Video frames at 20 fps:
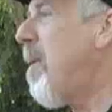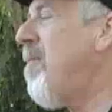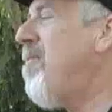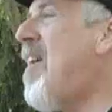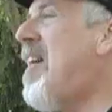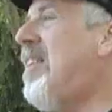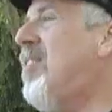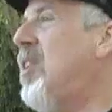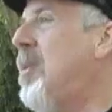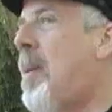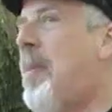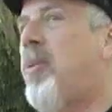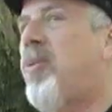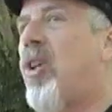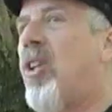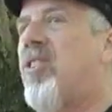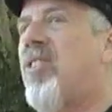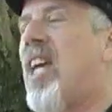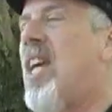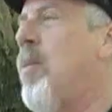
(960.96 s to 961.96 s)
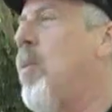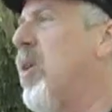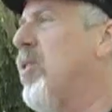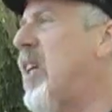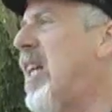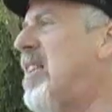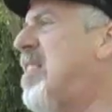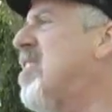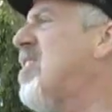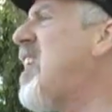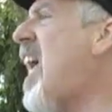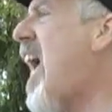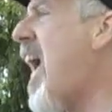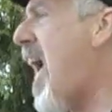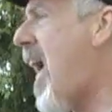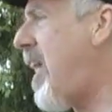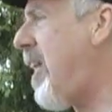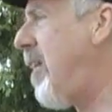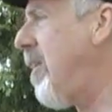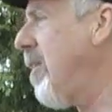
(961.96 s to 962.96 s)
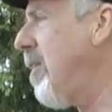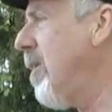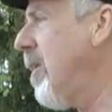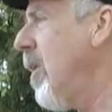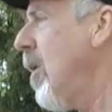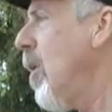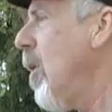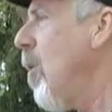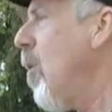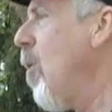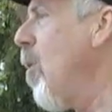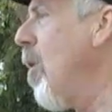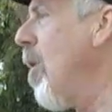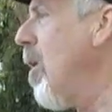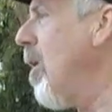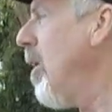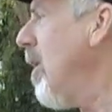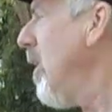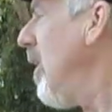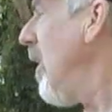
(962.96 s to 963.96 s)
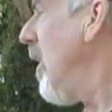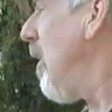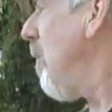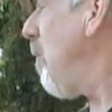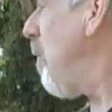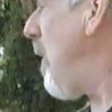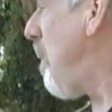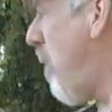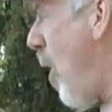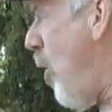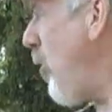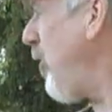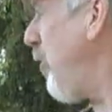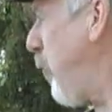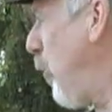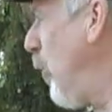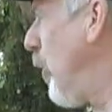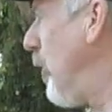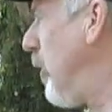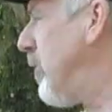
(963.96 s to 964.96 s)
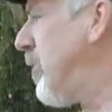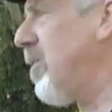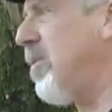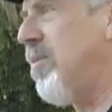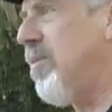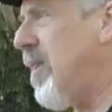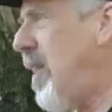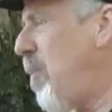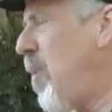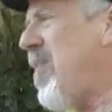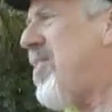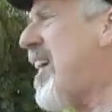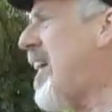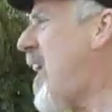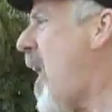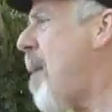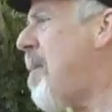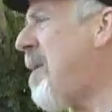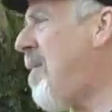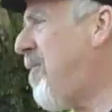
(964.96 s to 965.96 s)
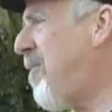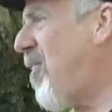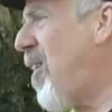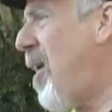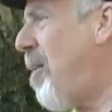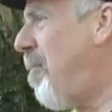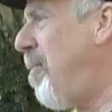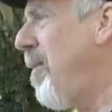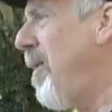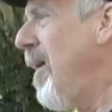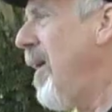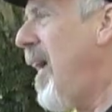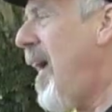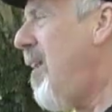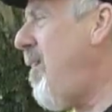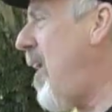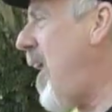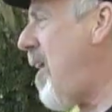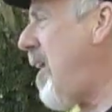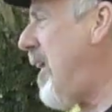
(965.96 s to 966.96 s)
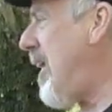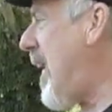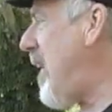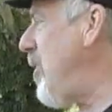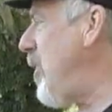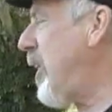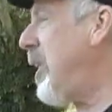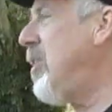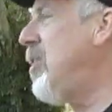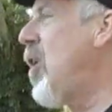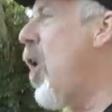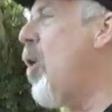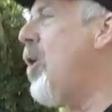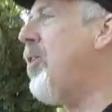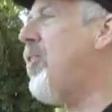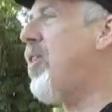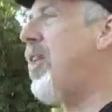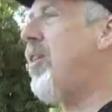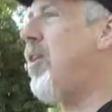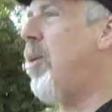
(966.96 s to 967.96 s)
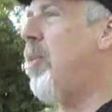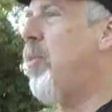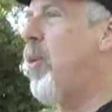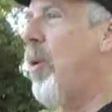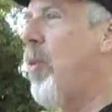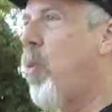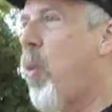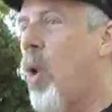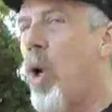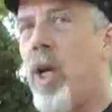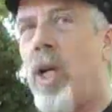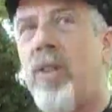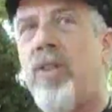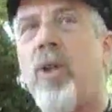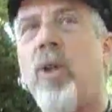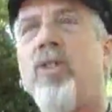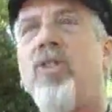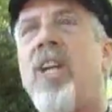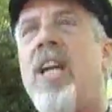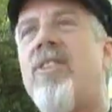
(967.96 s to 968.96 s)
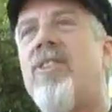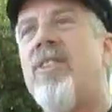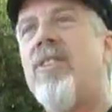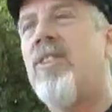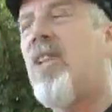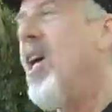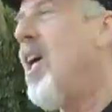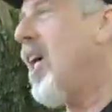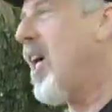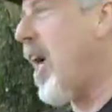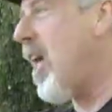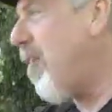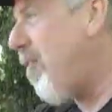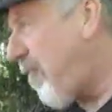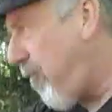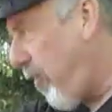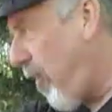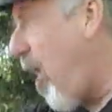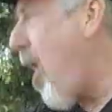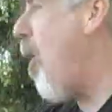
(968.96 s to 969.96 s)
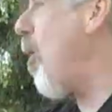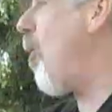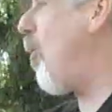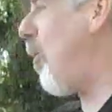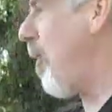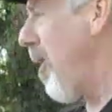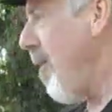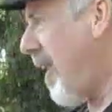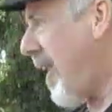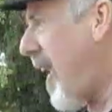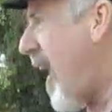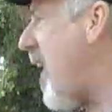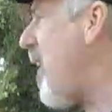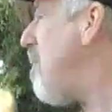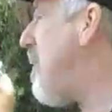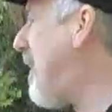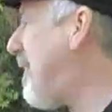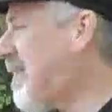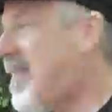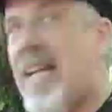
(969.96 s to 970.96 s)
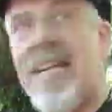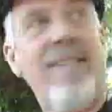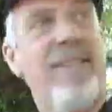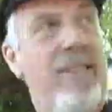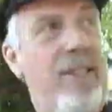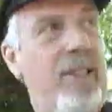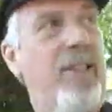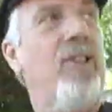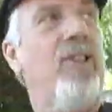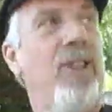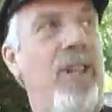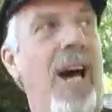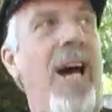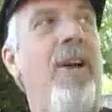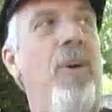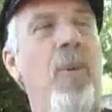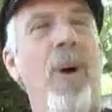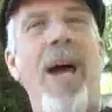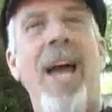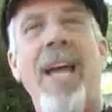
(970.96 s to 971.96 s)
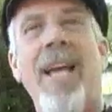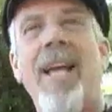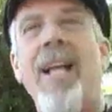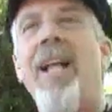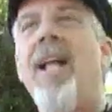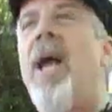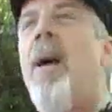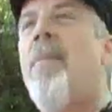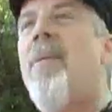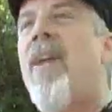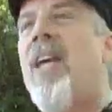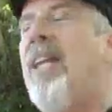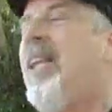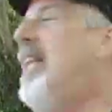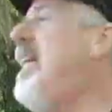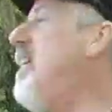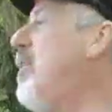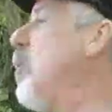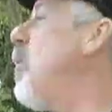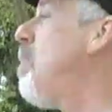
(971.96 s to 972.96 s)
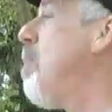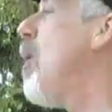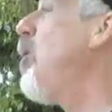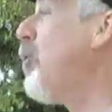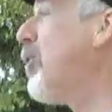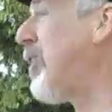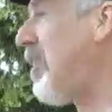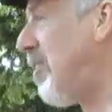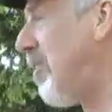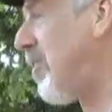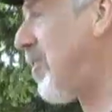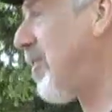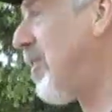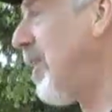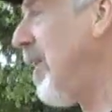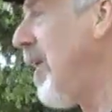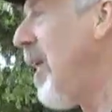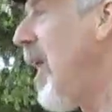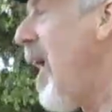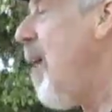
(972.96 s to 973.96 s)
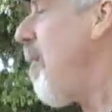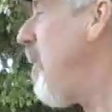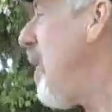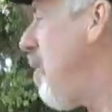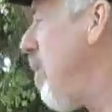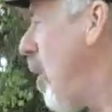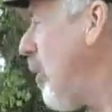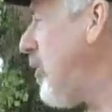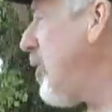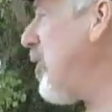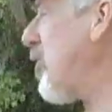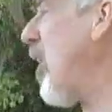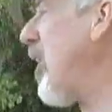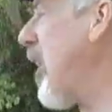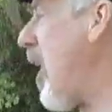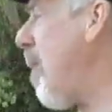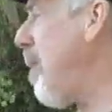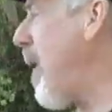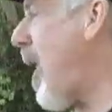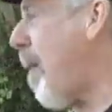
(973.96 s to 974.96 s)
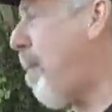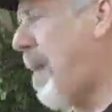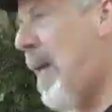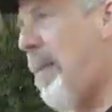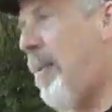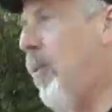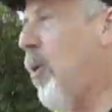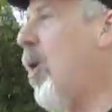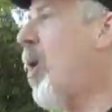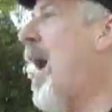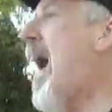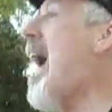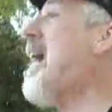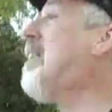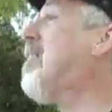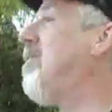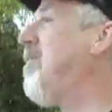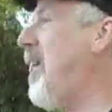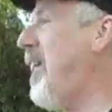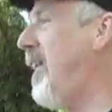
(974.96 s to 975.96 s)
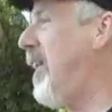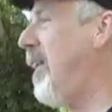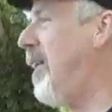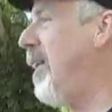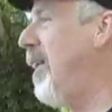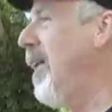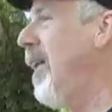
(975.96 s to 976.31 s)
but eventually people start saying words like sad, or emotive words, and where's that coming from? and, and, and you can notice that the, the word associations kind of flow. They kind of make sense in a certain kind of way, but they lead to emotions. And when the emotions start coming up, people are activated.